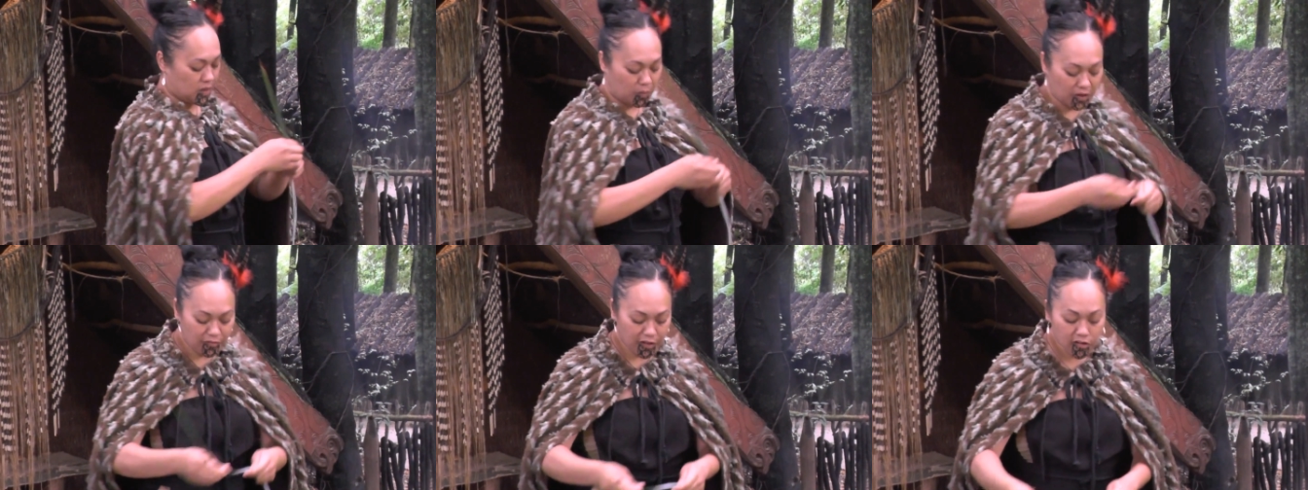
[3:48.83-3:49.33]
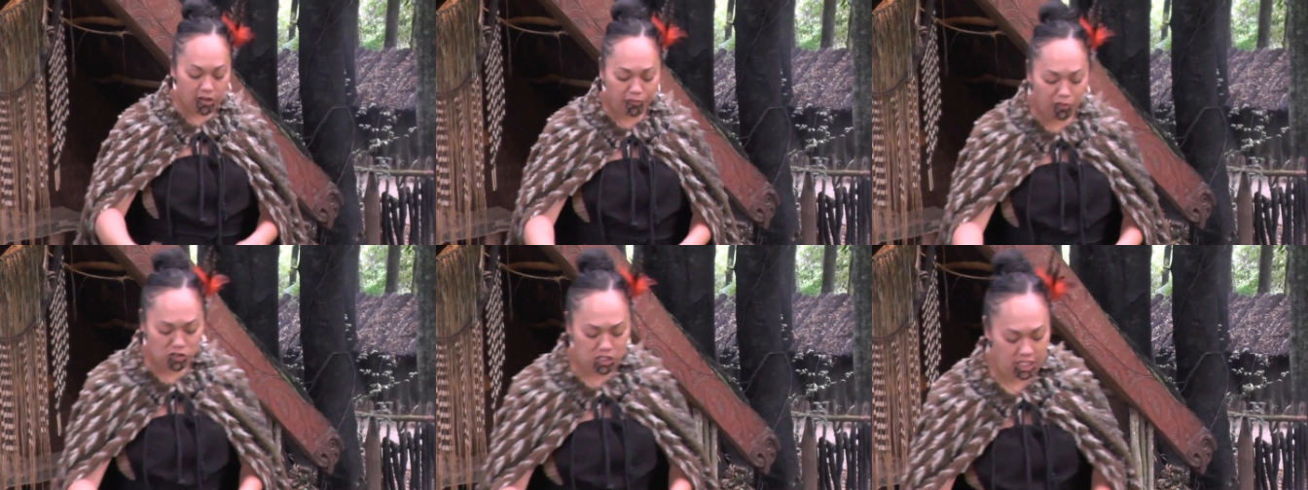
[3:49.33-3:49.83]
we're very
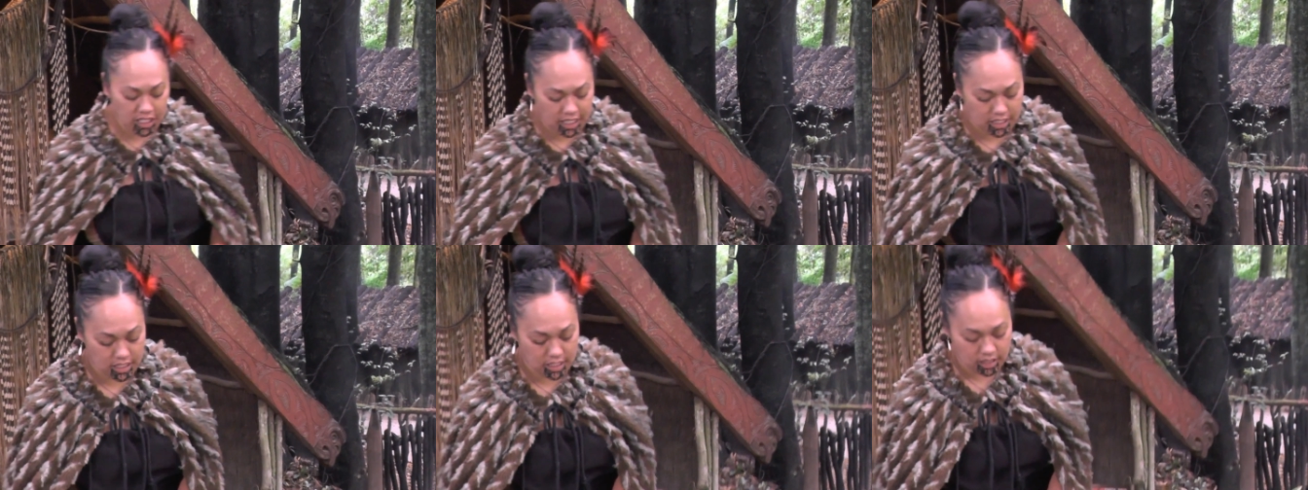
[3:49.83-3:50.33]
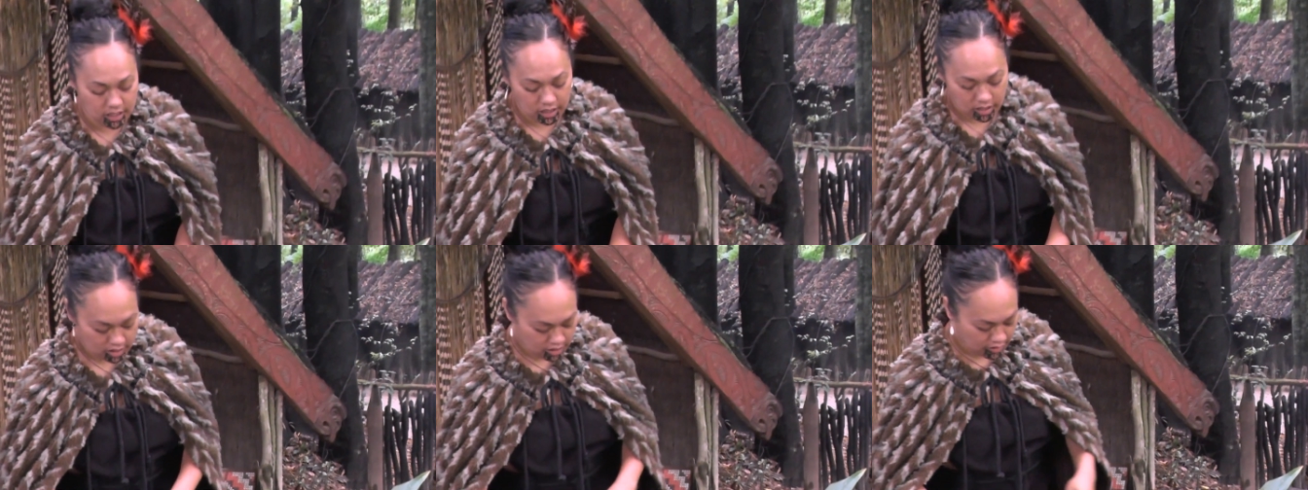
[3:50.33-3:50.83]
fortunate
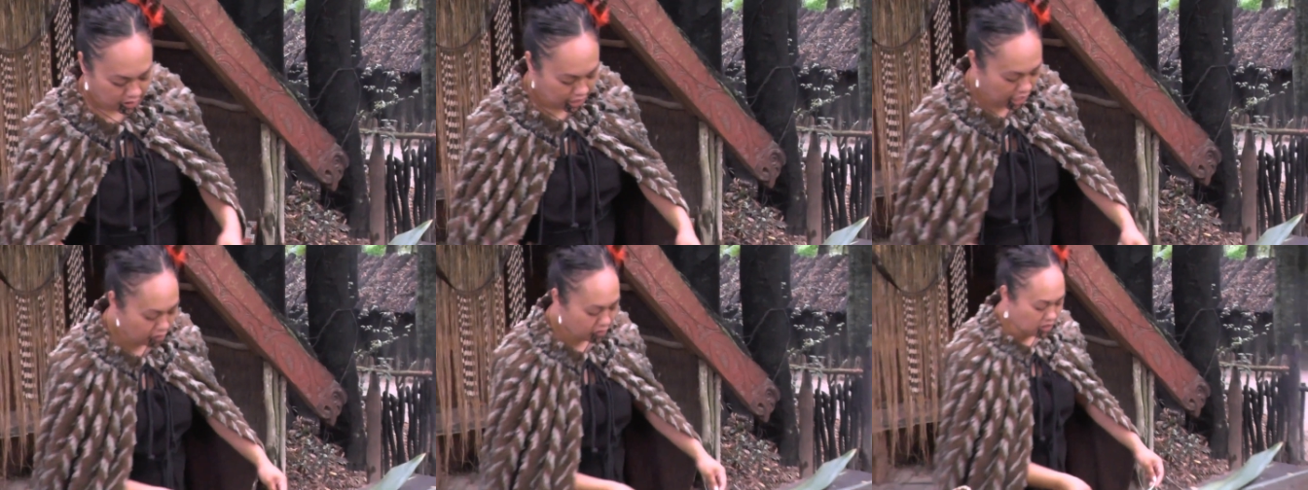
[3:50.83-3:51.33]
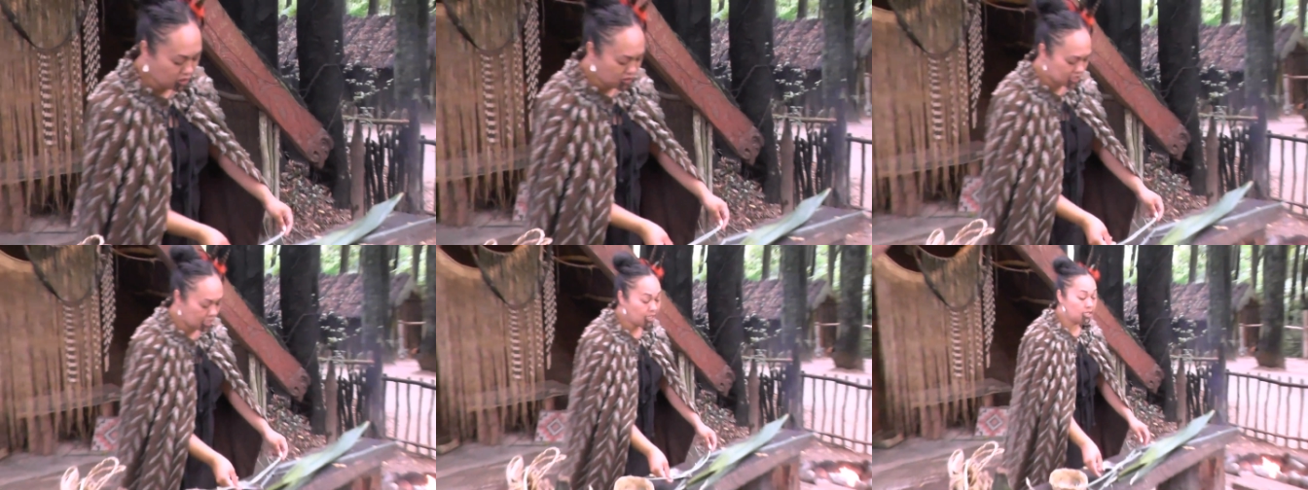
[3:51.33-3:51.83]
here in New
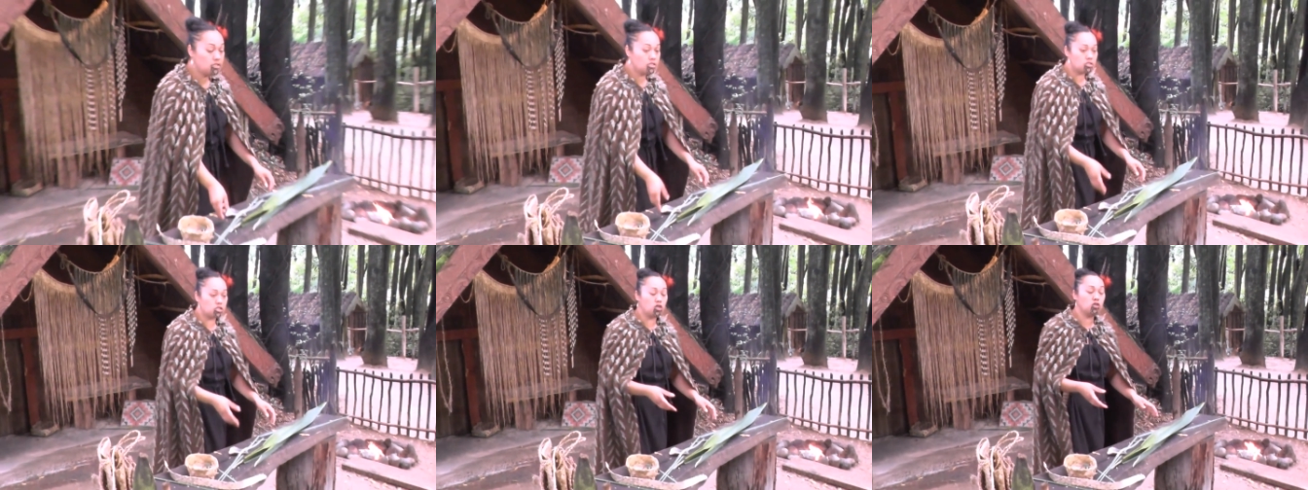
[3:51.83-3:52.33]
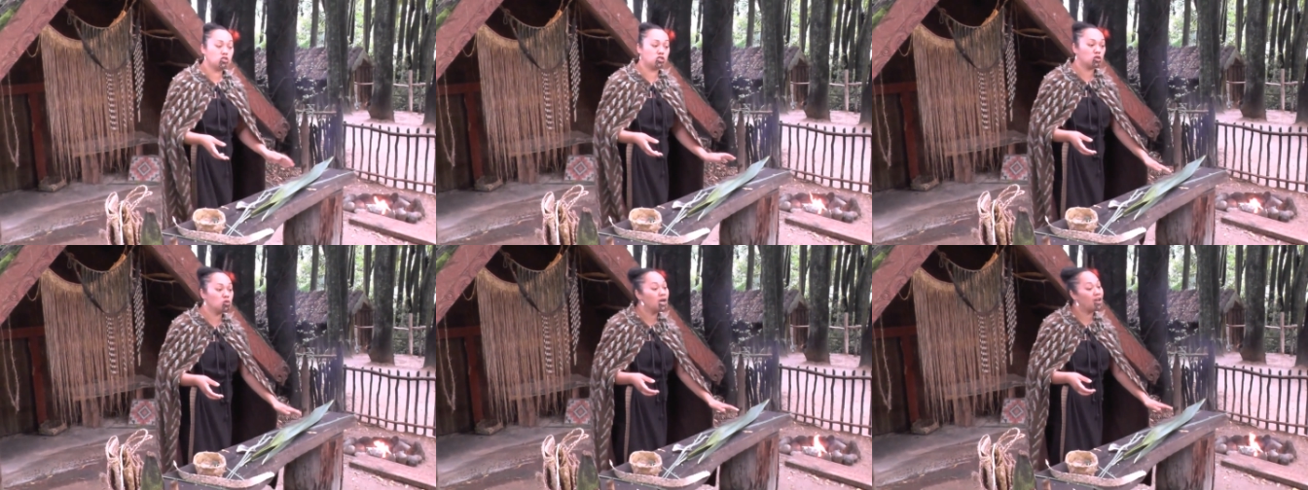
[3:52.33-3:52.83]
Zealand to
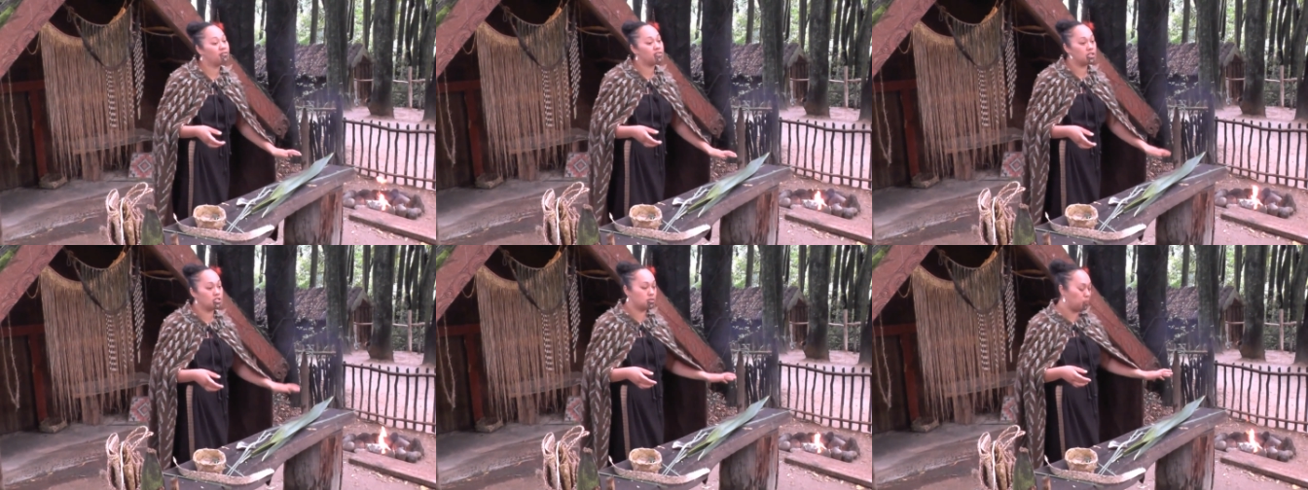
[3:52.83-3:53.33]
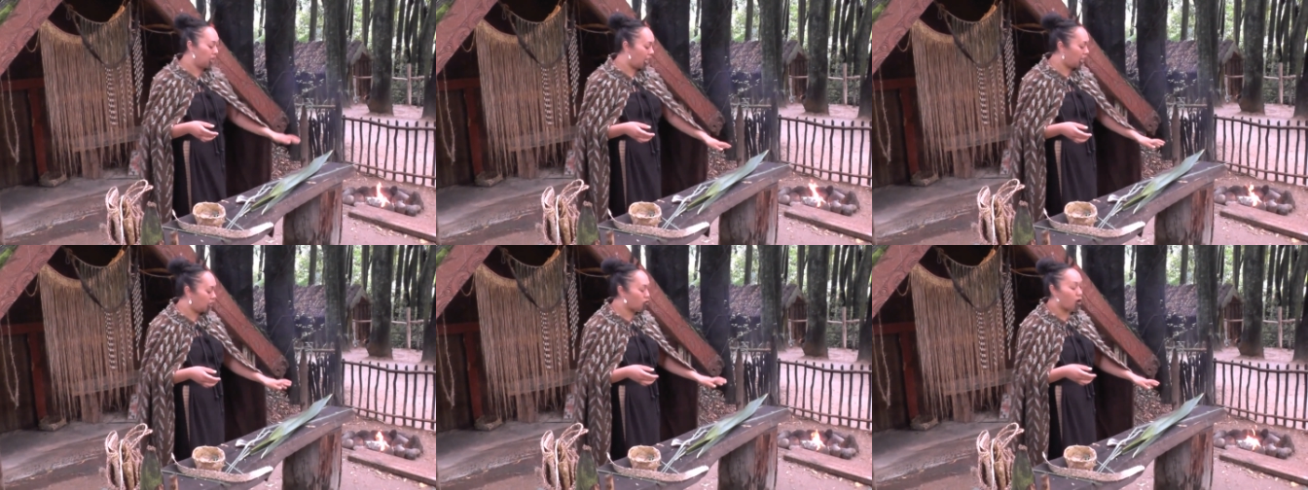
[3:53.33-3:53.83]
still have this
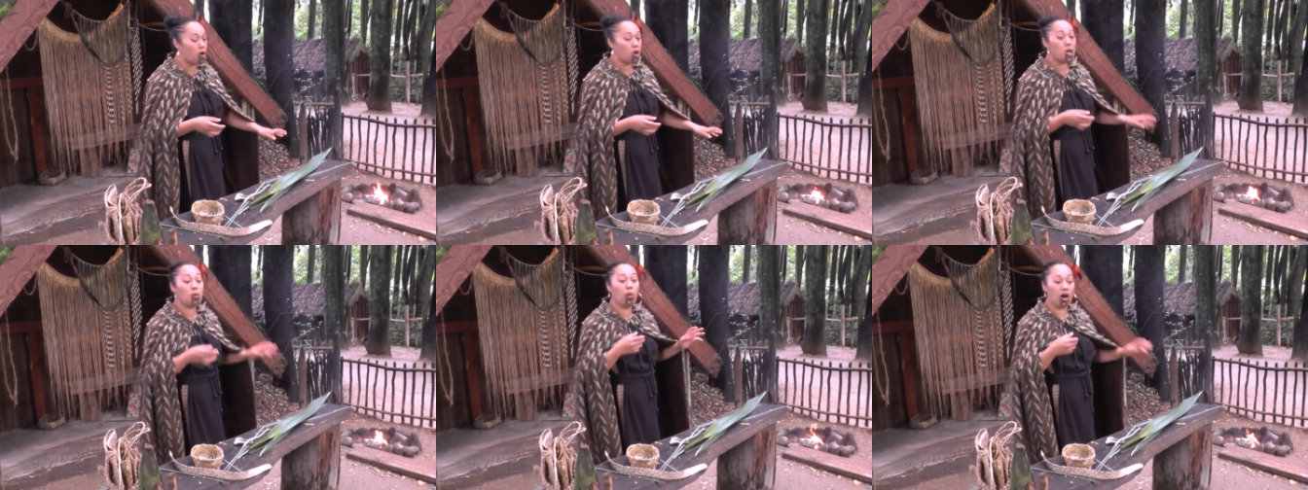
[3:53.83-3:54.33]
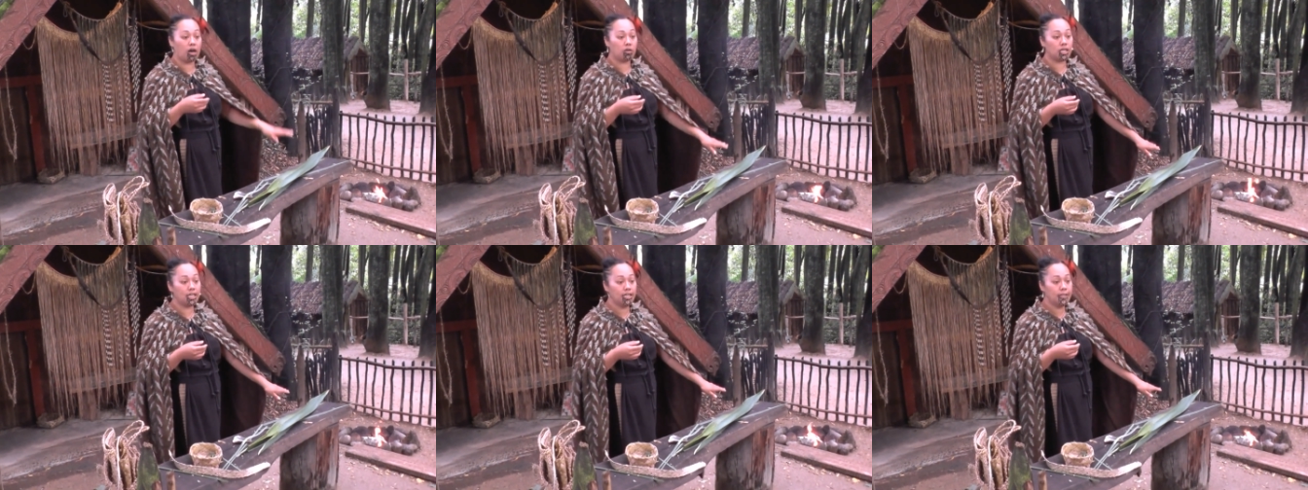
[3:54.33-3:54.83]
plant growing
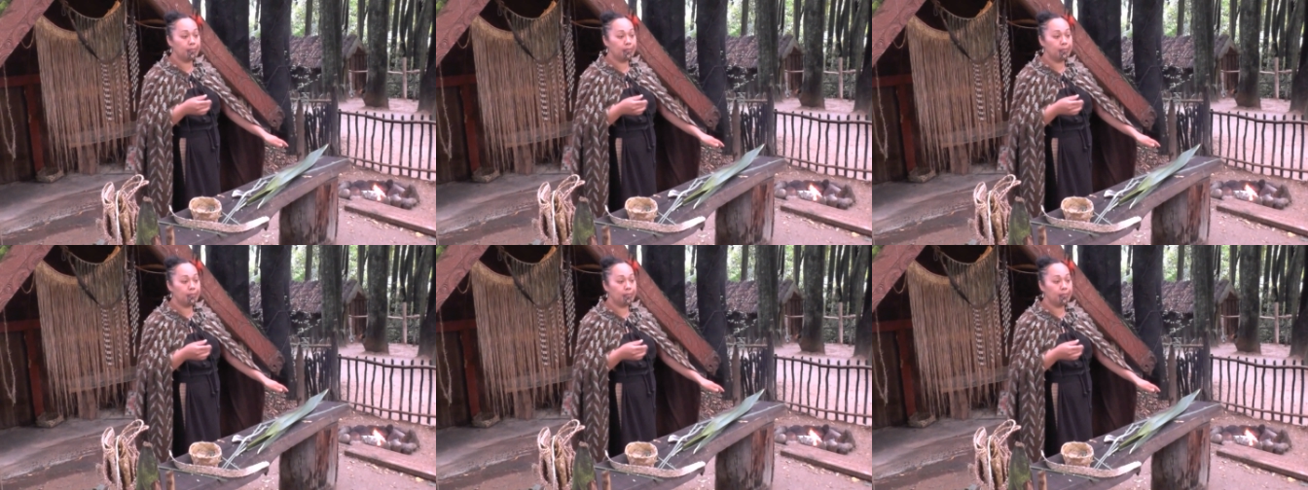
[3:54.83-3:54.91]
wildly.